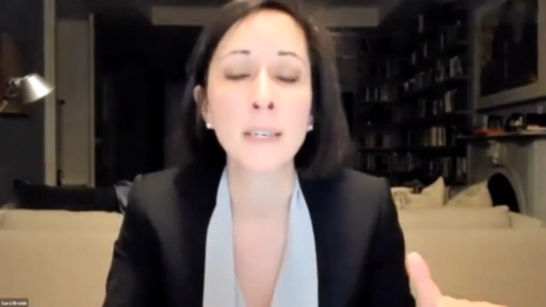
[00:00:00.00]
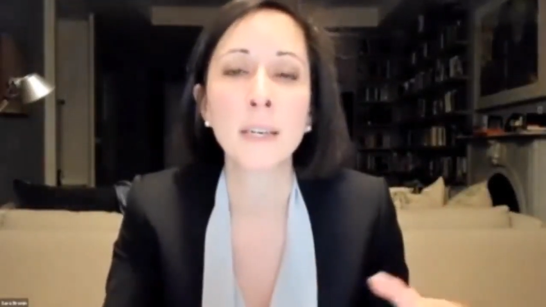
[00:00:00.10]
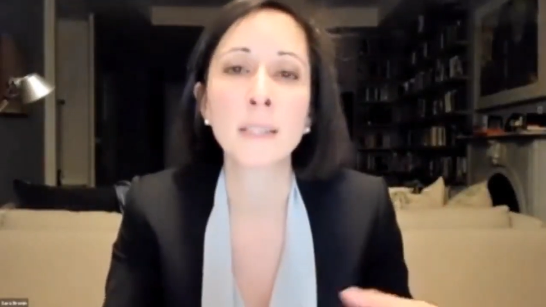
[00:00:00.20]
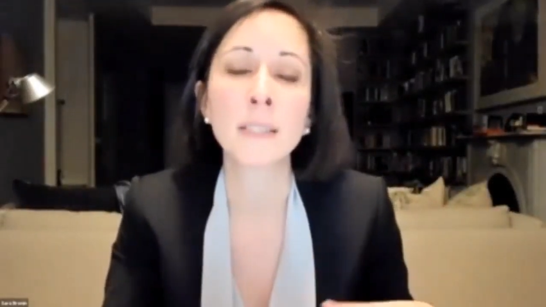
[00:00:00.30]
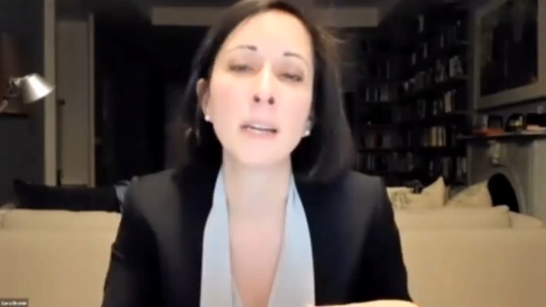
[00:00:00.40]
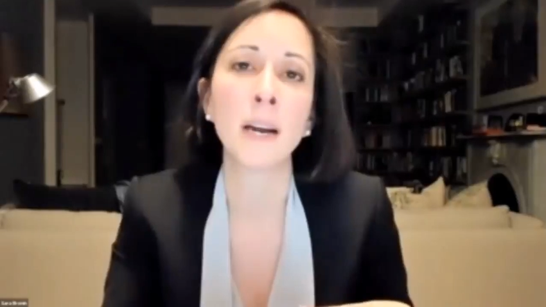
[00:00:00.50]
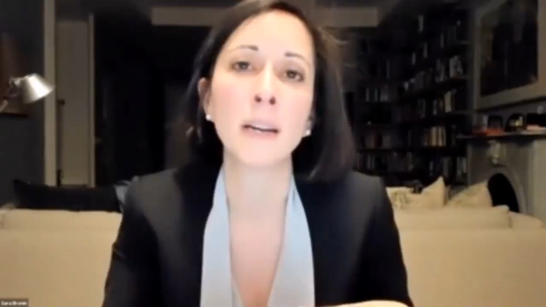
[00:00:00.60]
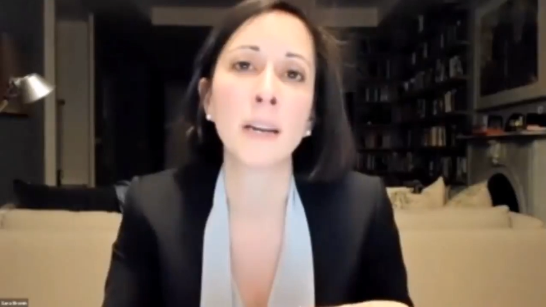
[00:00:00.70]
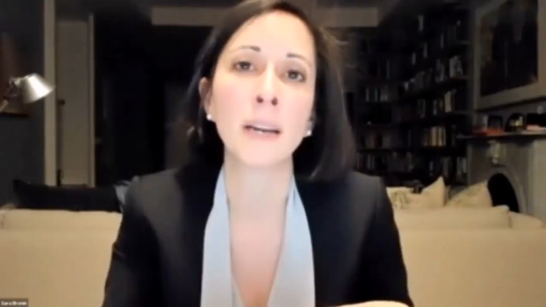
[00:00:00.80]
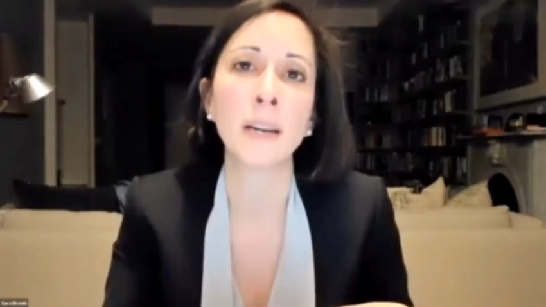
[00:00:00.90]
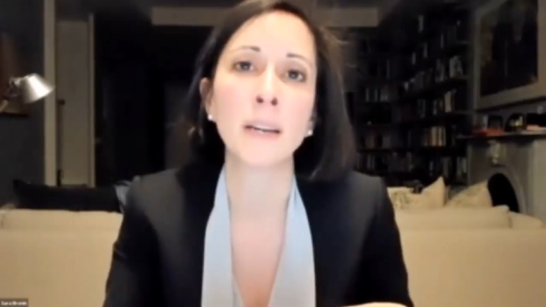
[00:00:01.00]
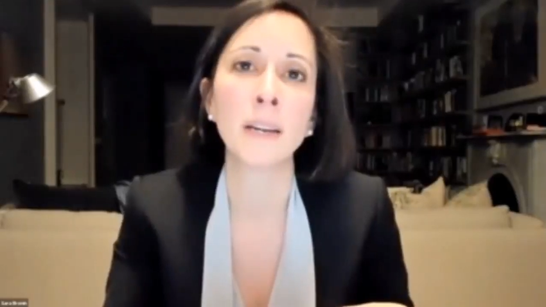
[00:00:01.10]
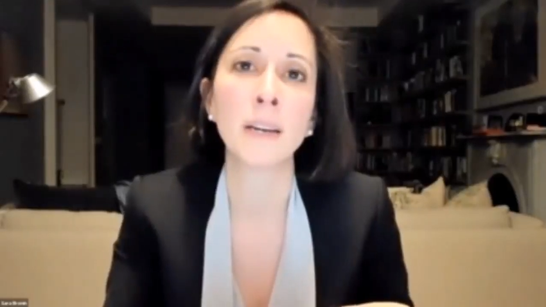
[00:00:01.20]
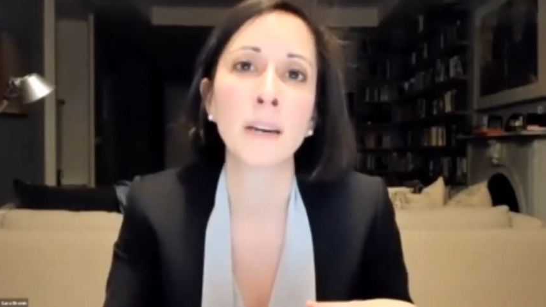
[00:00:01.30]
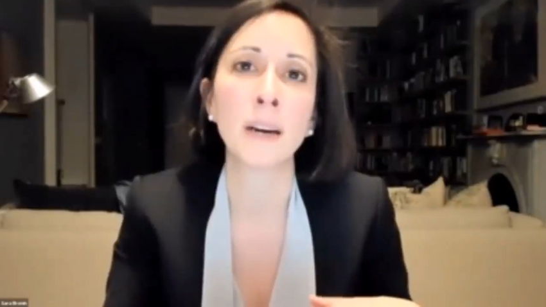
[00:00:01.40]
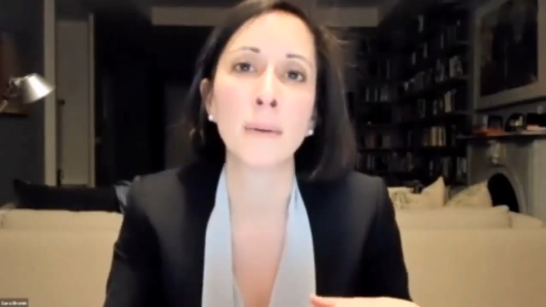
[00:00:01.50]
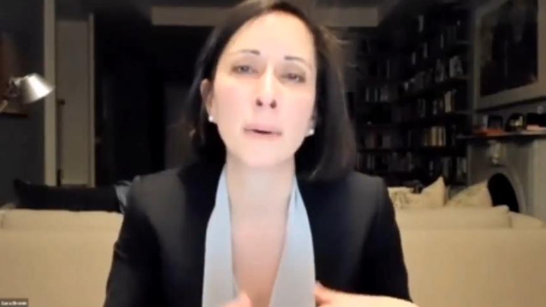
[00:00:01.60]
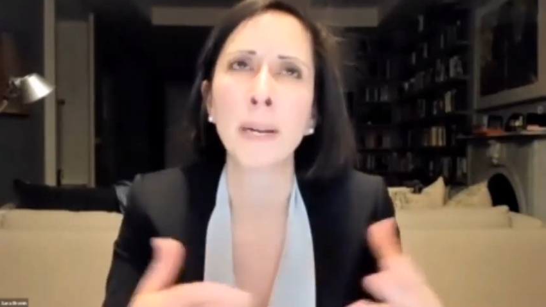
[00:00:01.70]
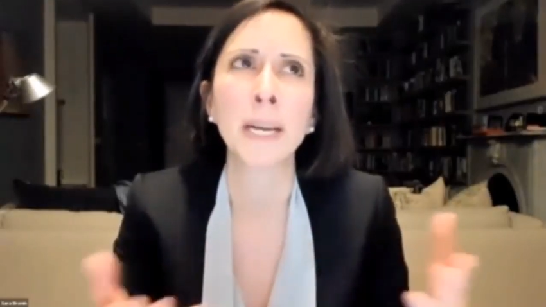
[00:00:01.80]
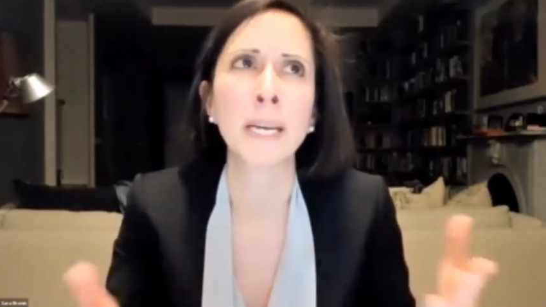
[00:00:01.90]
It's not a, I
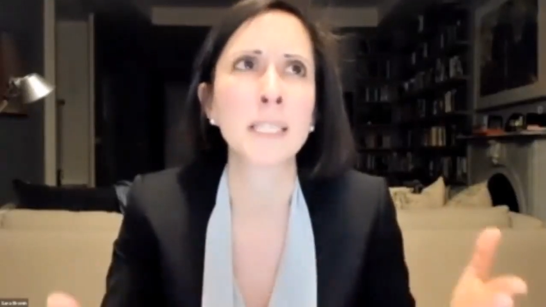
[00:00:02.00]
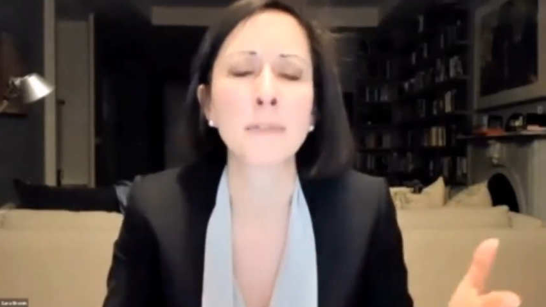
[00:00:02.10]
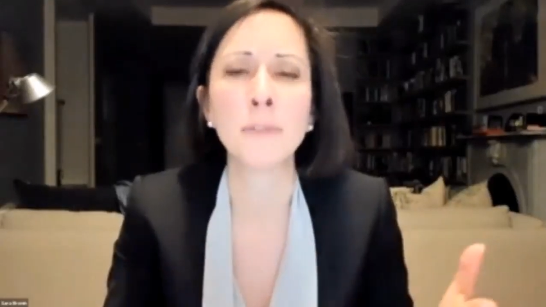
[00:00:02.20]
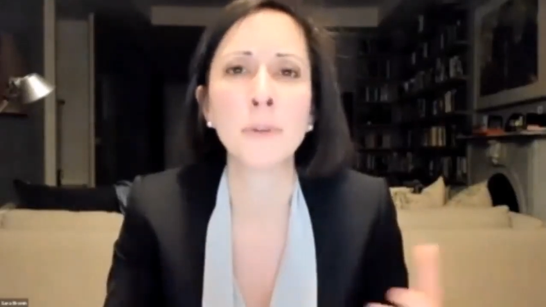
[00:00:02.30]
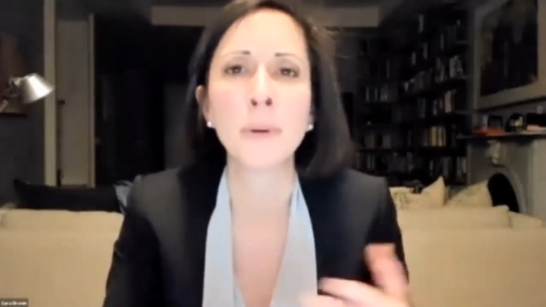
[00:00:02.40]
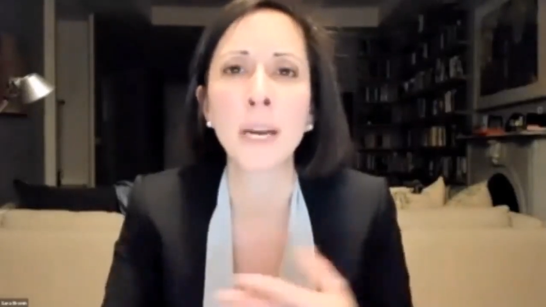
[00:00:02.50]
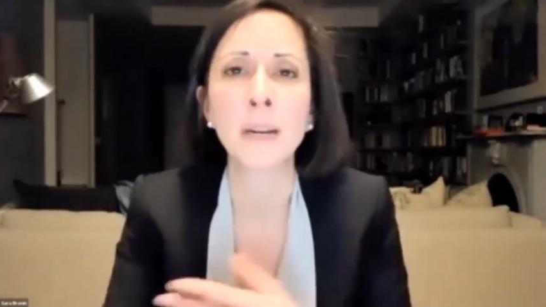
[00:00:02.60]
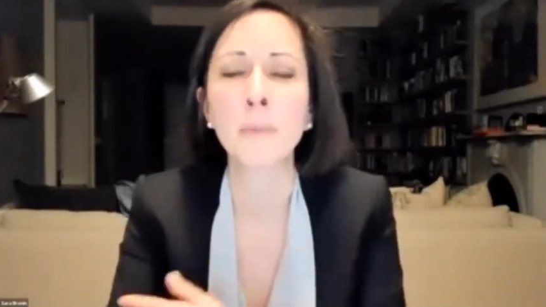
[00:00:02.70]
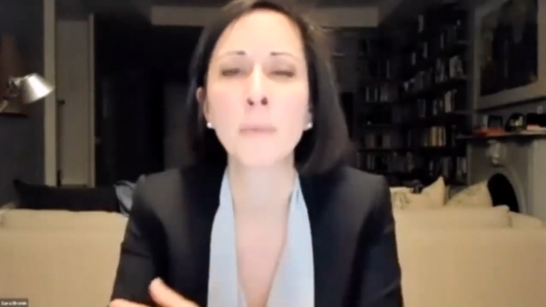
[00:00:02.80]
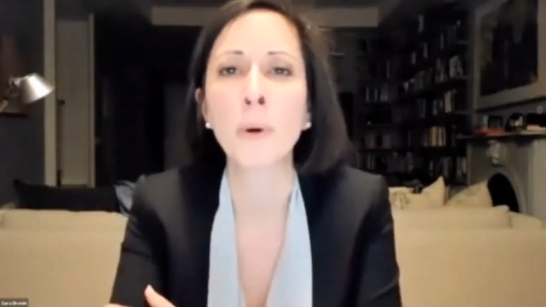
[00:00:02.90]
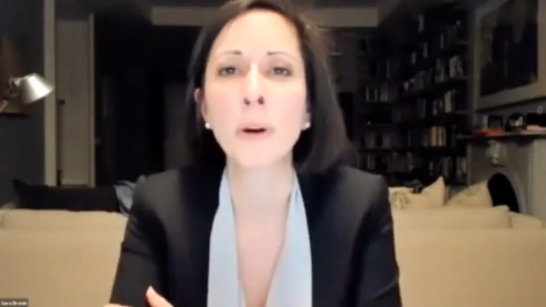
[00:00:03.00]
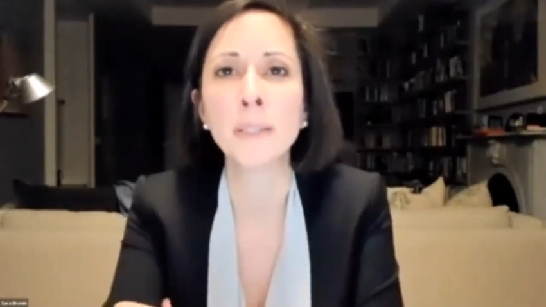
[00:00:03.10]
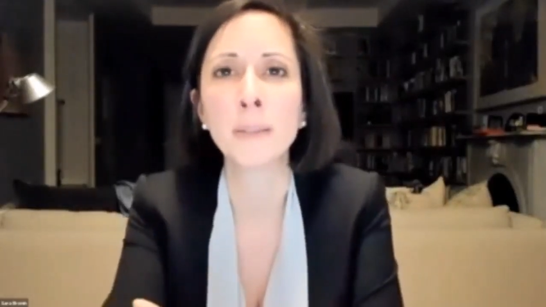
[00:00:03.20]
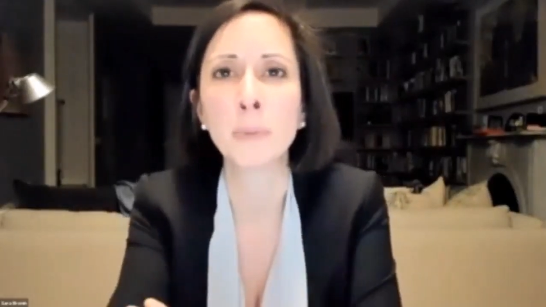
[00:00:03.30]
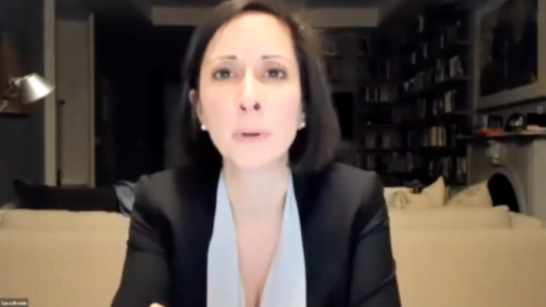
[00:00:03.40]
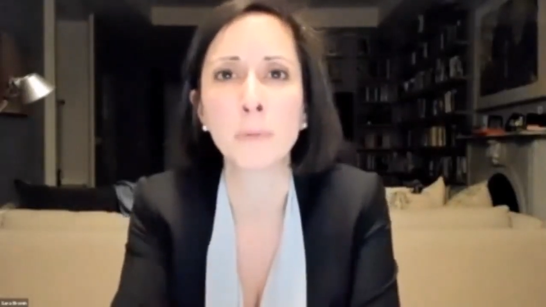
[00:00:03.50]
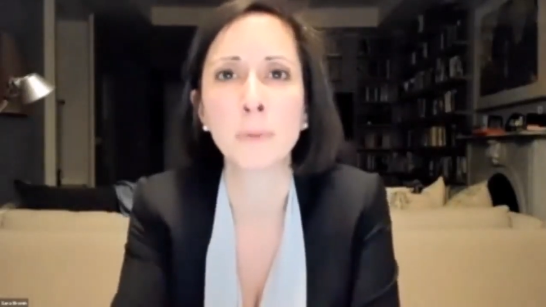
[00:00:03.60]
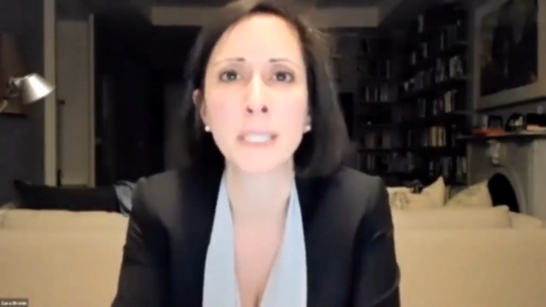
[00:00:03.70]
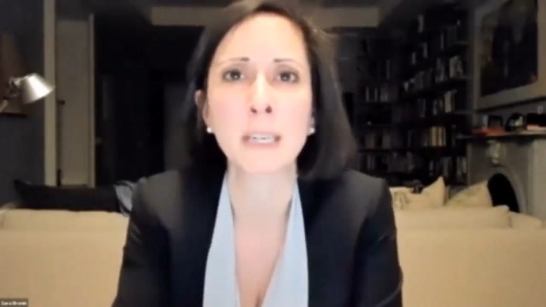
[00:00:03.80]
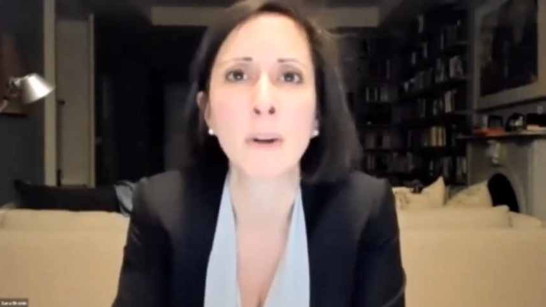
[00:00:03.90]
mean, I guess if Duquesne wanted to put
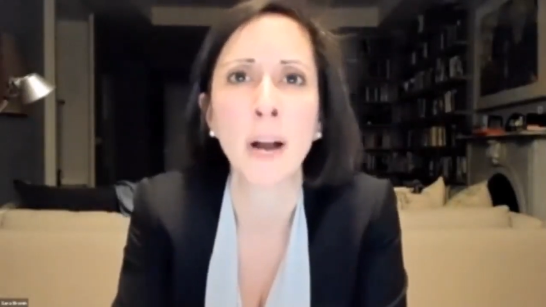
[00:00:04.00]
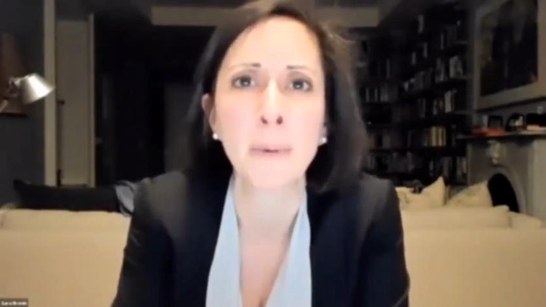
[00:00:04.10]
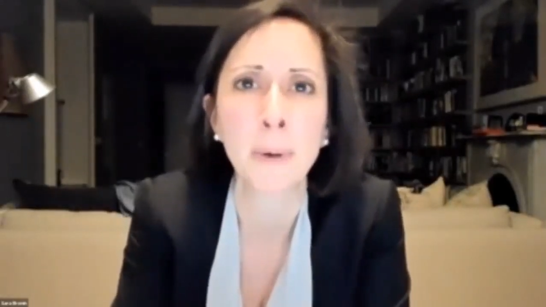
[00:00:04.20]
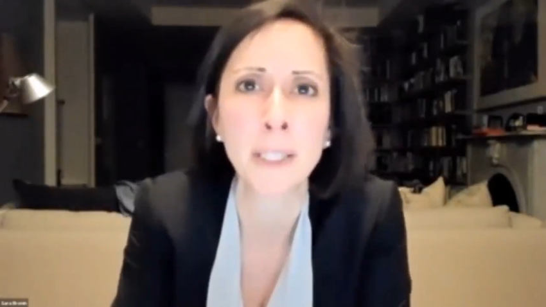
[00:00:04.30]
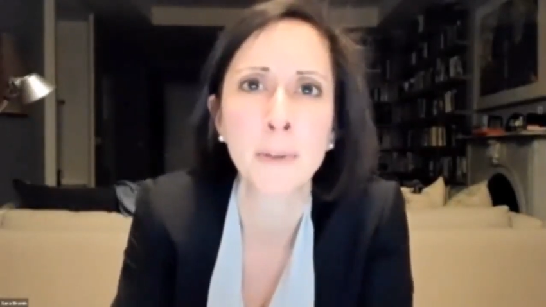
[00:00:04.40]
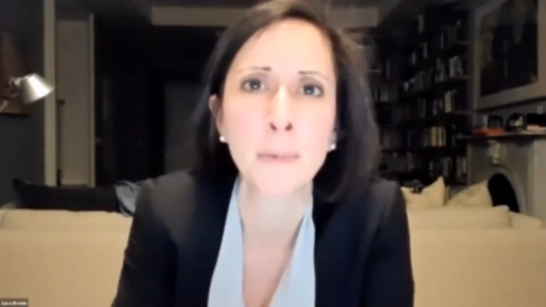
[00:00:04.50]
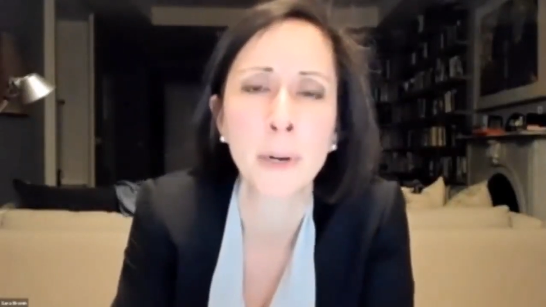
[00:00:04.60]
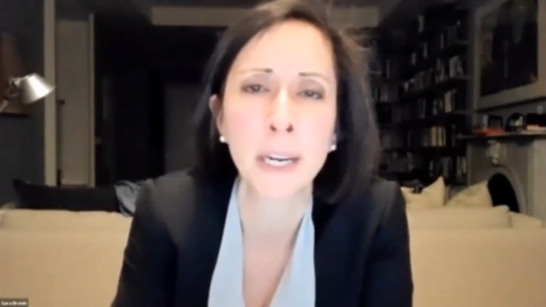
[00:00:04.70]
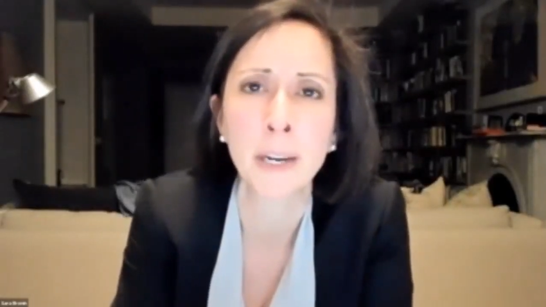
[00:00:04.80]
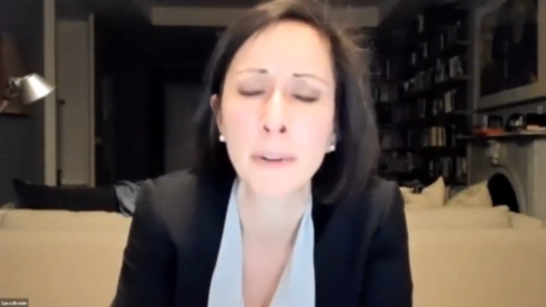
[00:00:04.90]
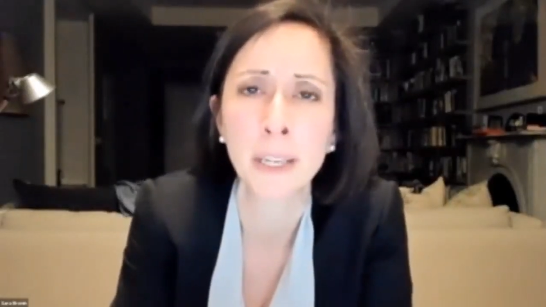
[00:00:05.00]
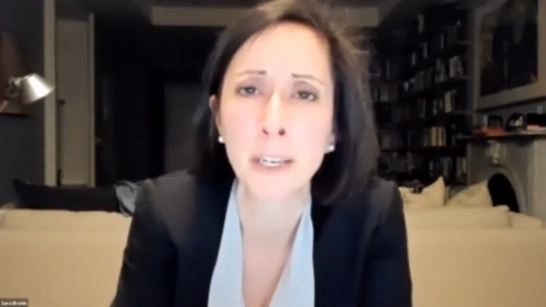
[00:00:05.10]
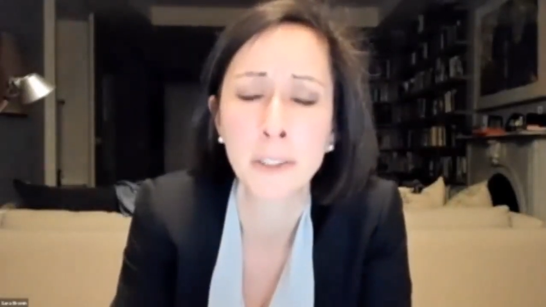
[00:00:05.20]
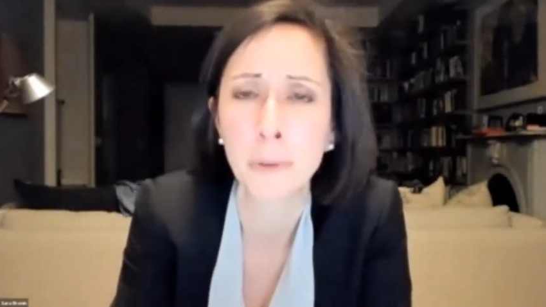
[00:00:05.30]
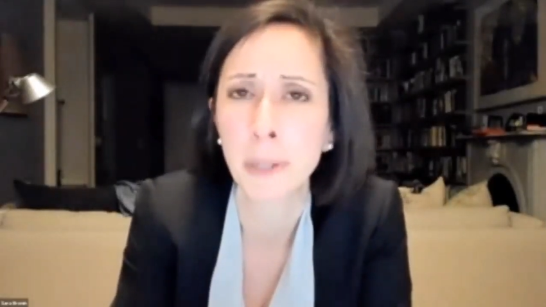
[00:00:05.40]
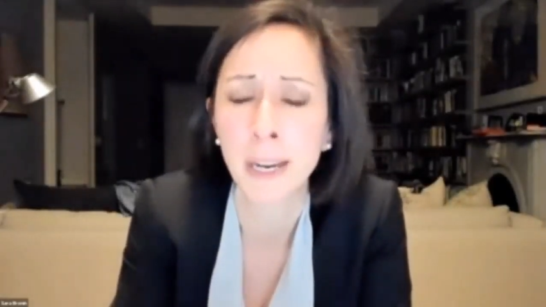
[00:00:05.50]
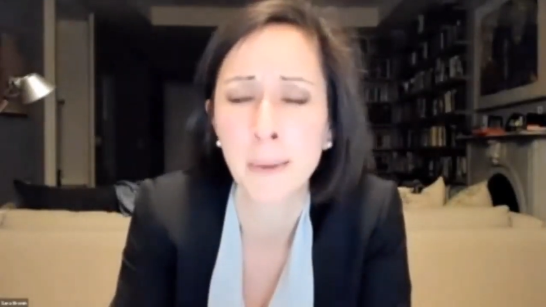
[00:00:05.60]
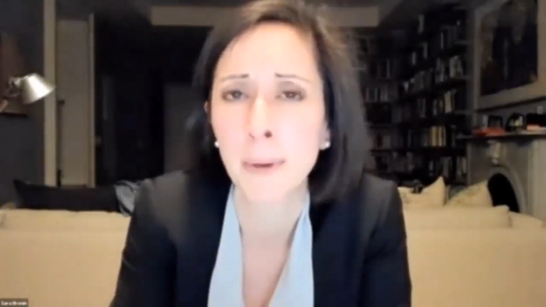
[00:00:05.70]
a single high rise on 1 acre, they could do that.